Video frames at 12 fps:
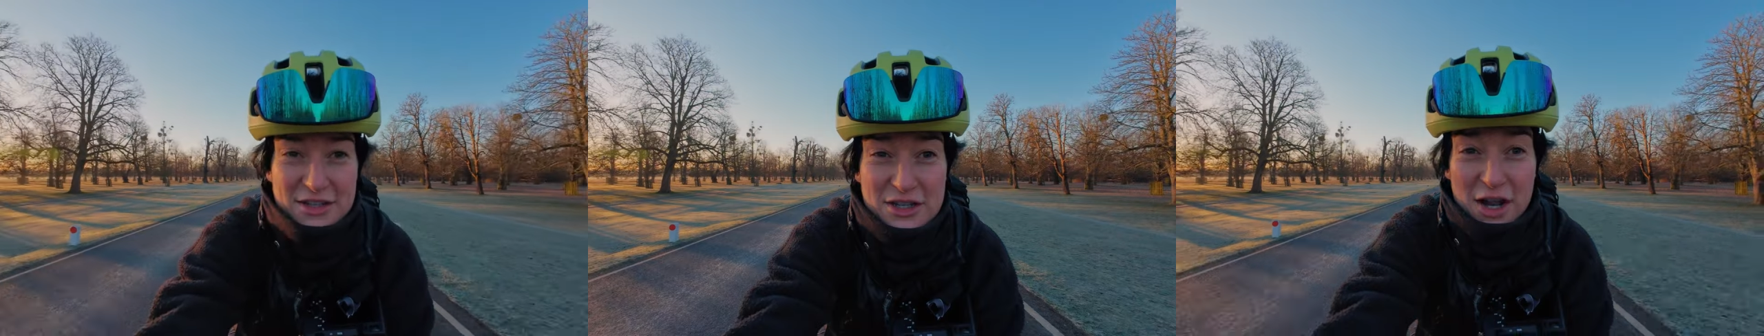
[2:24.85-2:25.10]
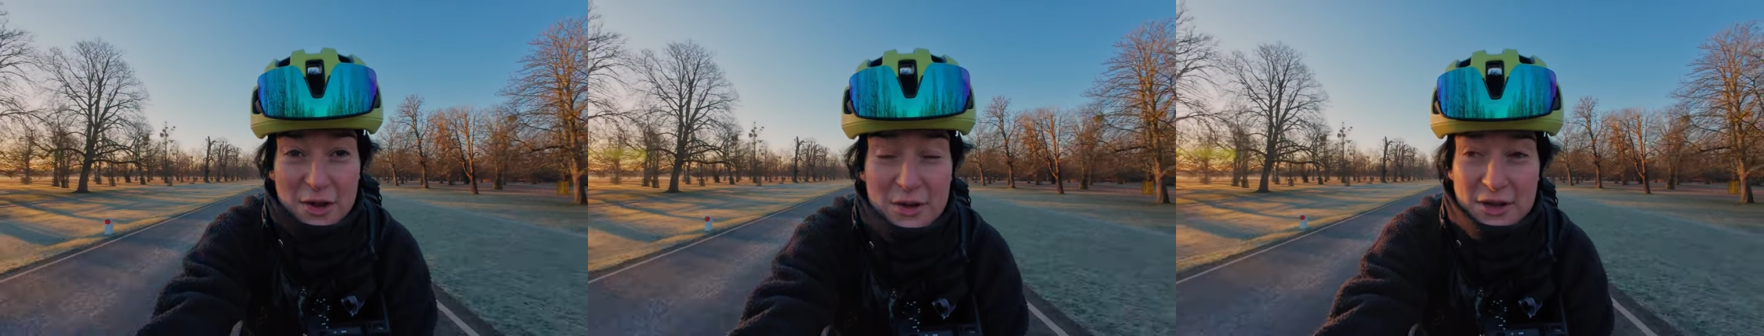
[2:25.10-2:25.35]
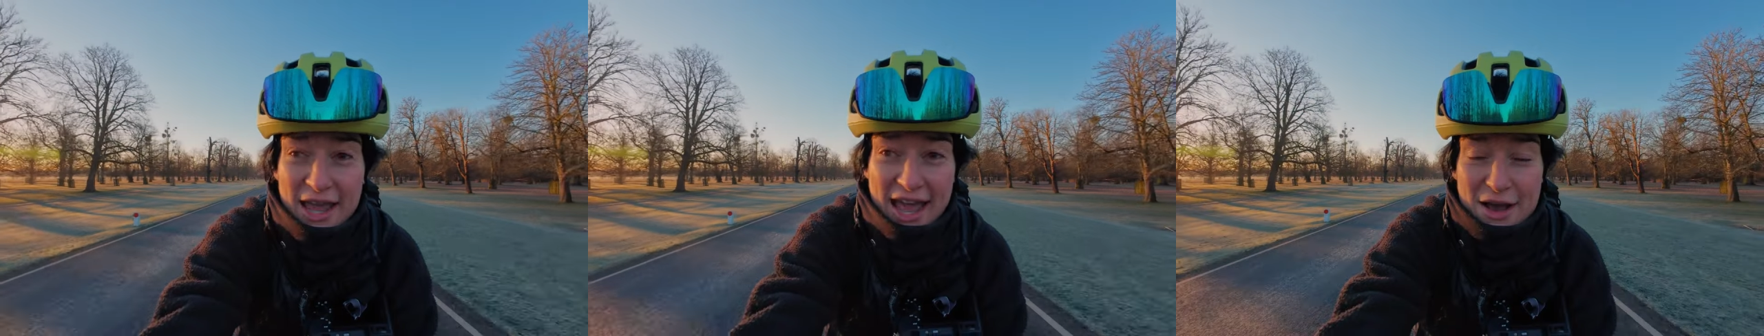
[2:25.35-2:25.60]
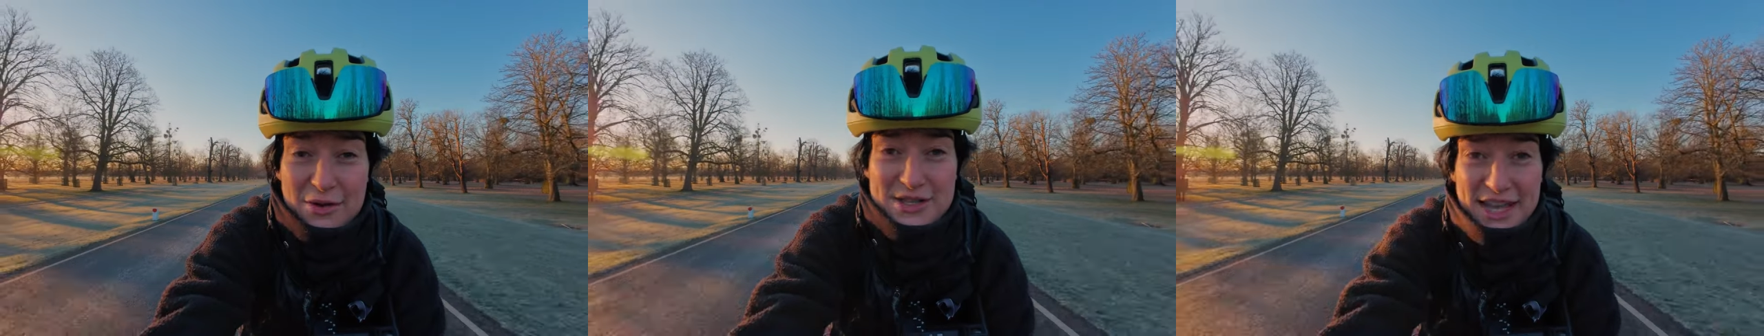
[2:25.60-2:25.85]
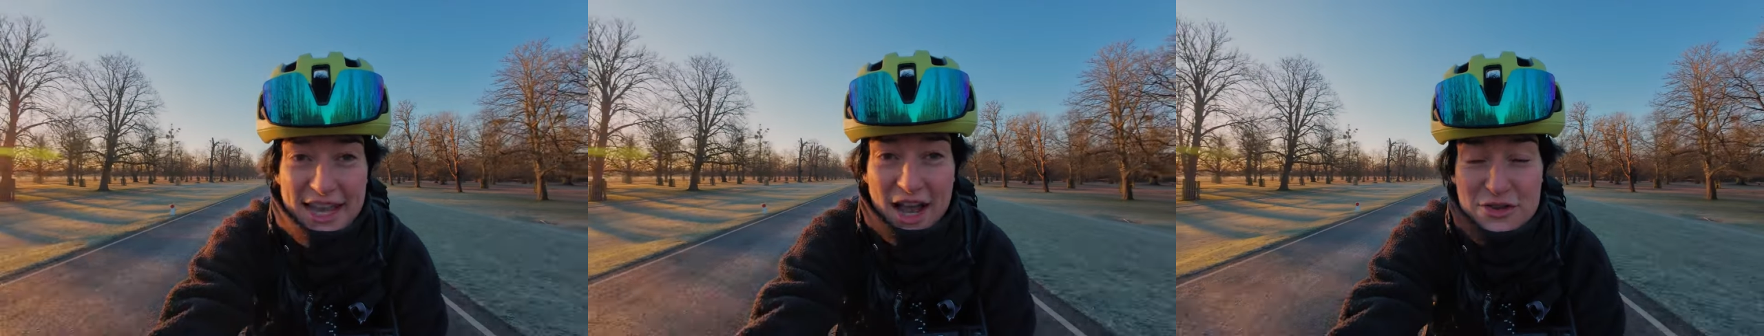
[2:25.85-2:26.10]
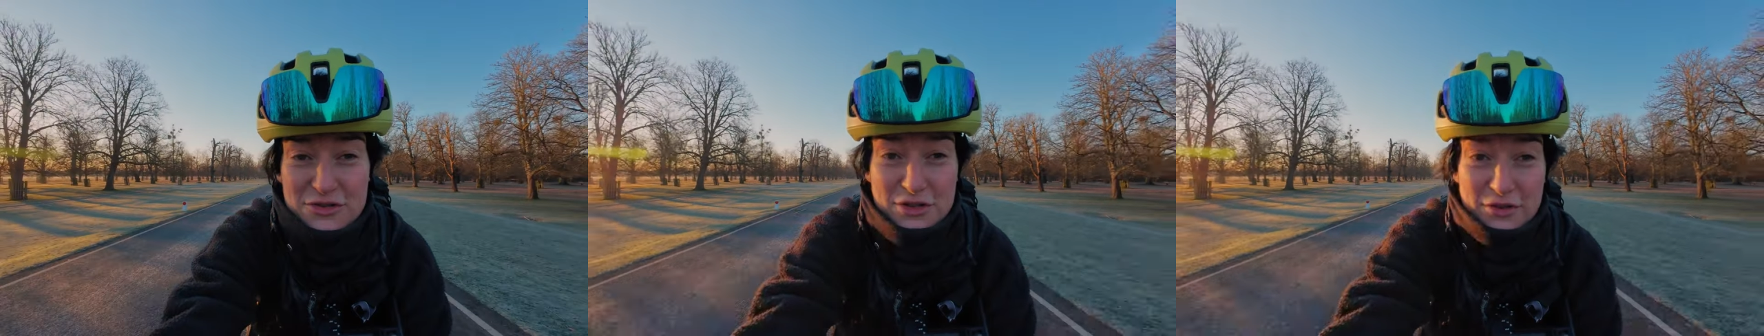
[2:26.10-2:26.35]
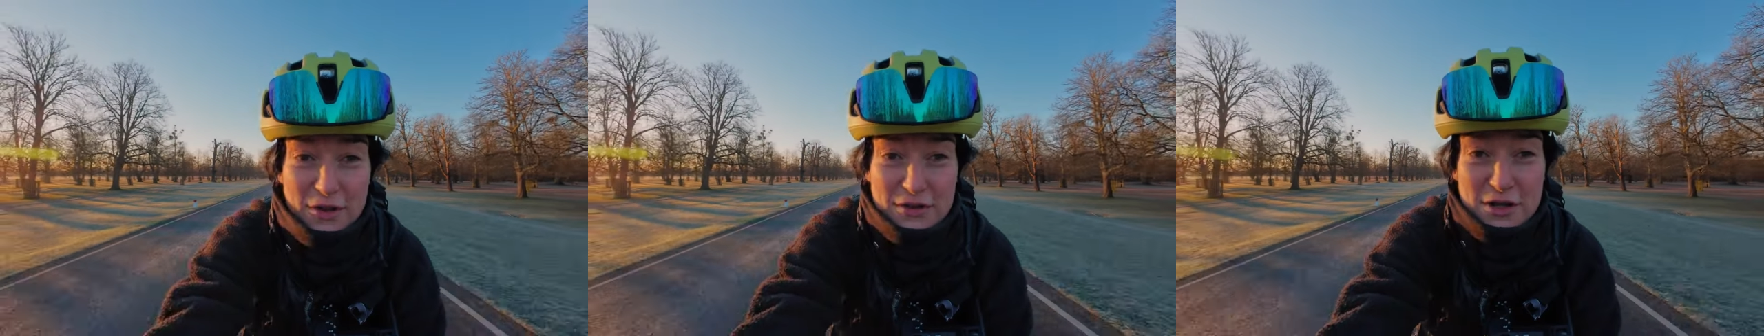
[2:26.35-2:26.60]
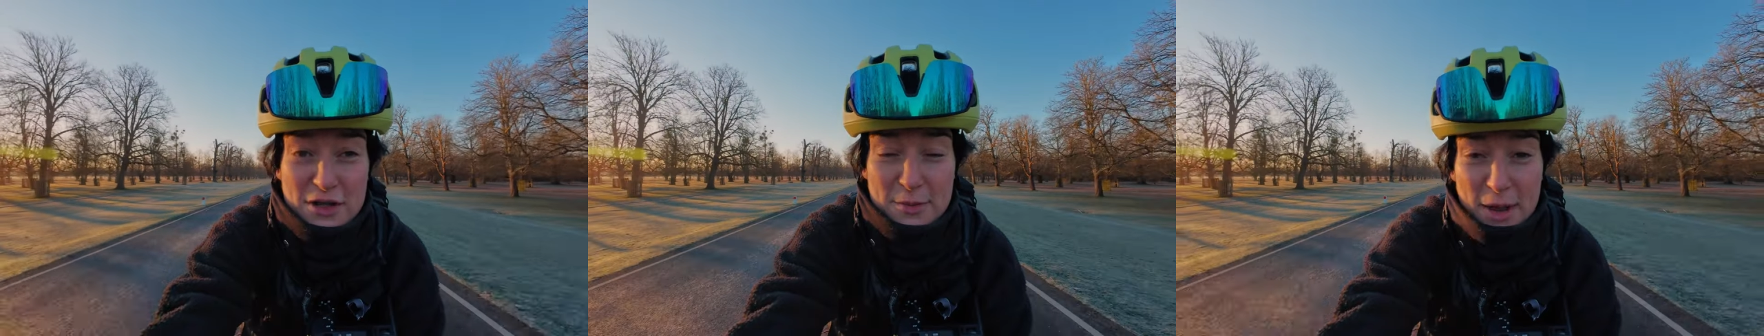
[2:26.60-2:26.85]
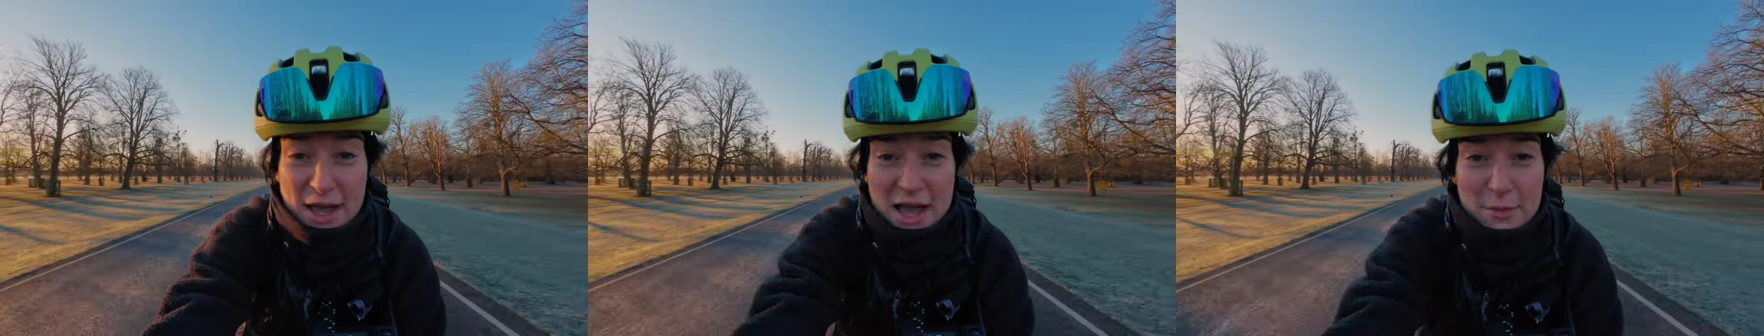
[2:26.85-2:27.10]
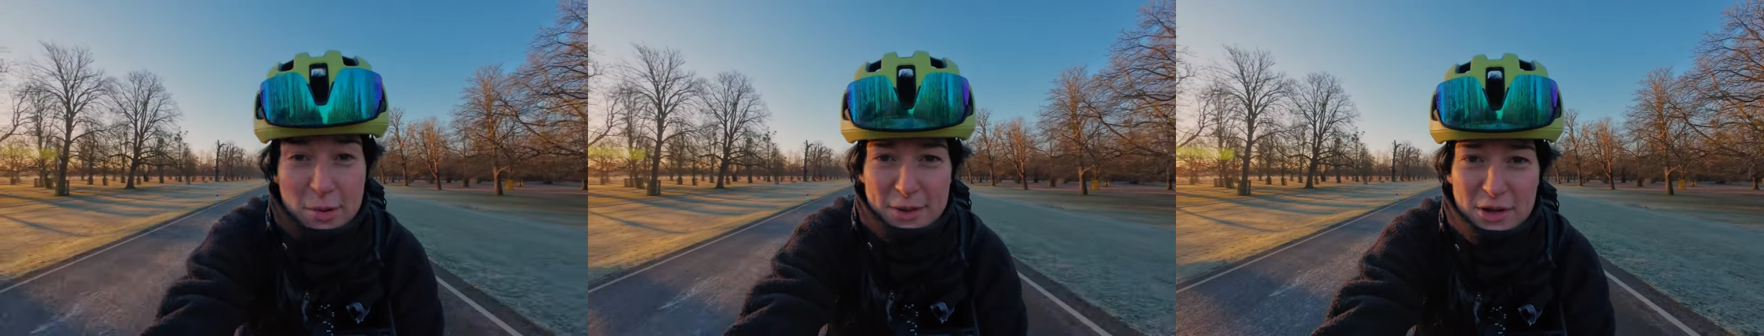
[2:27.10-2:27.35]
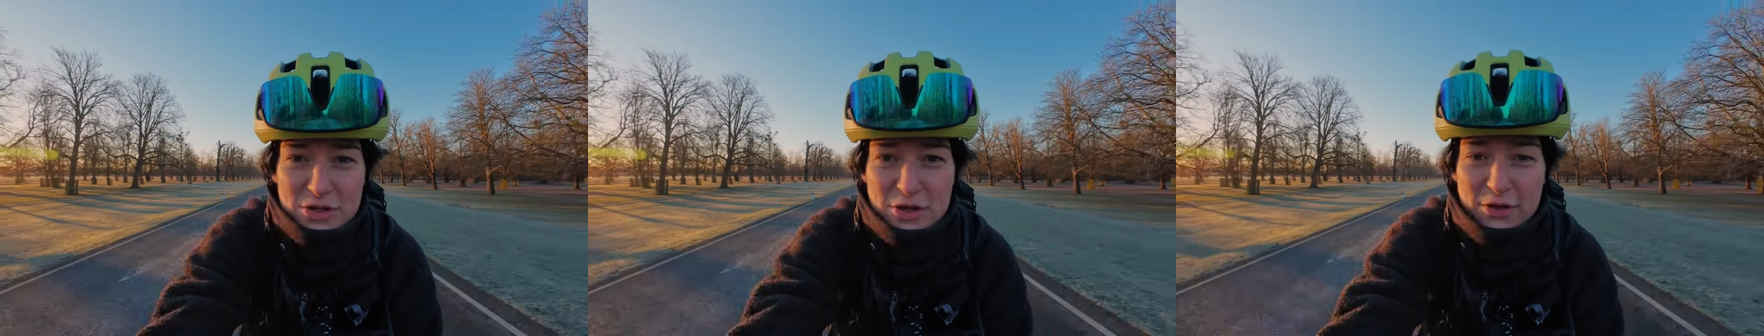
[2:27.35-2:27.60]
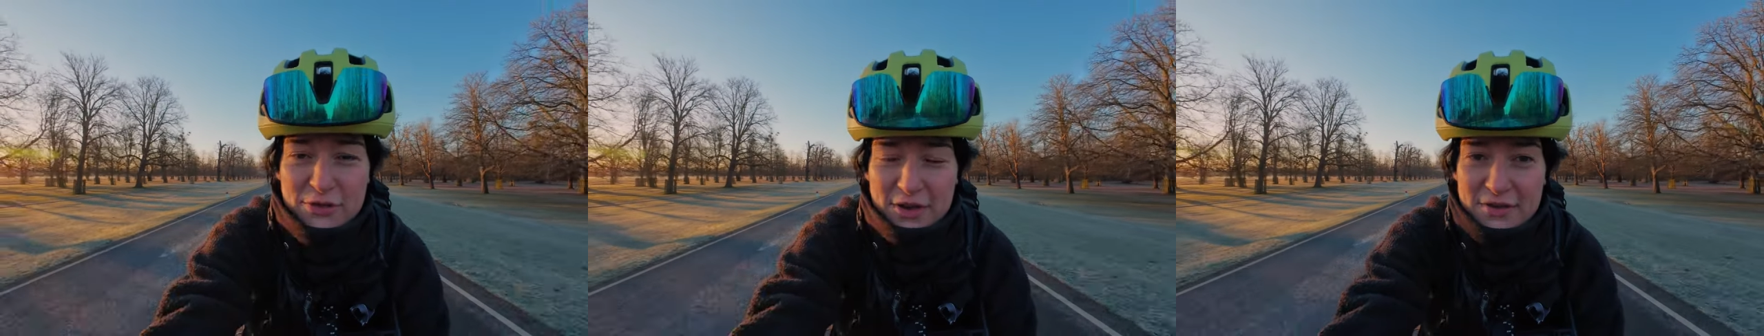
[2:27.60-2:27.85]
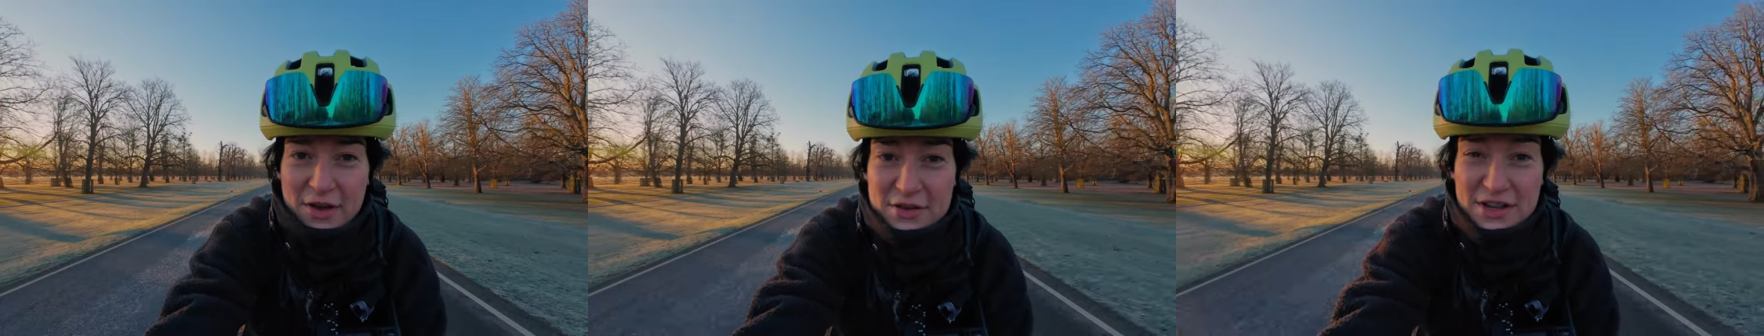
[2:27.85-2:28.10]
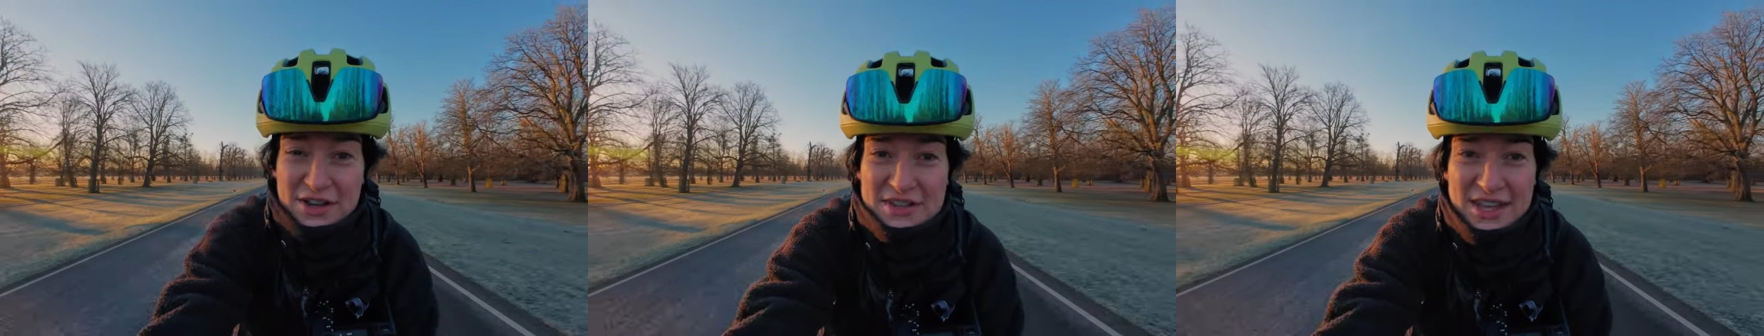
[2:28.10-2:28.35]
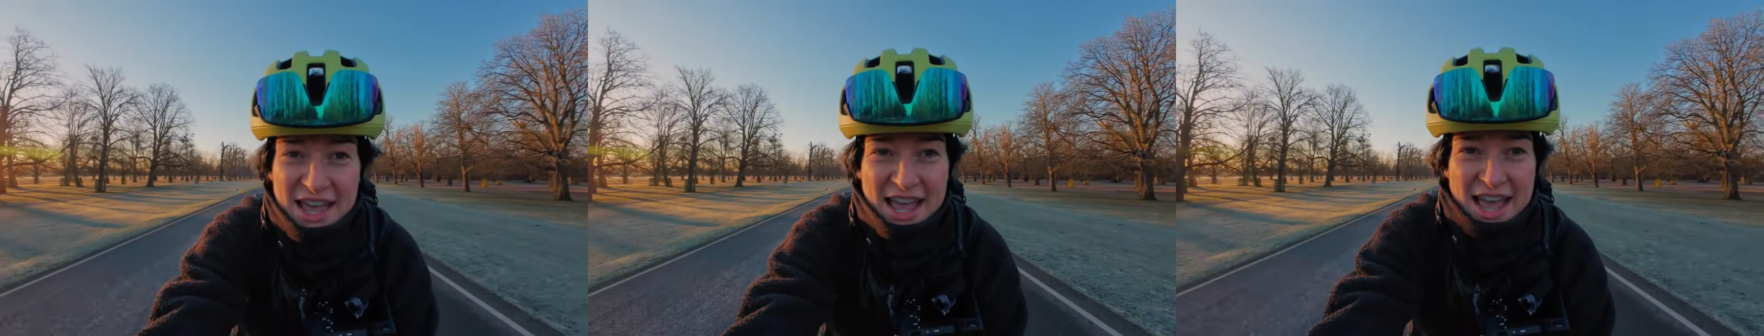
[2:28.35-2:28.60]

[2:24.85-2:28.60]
you know, get out and take hundreds of photos, but probably got 2 or 3 photos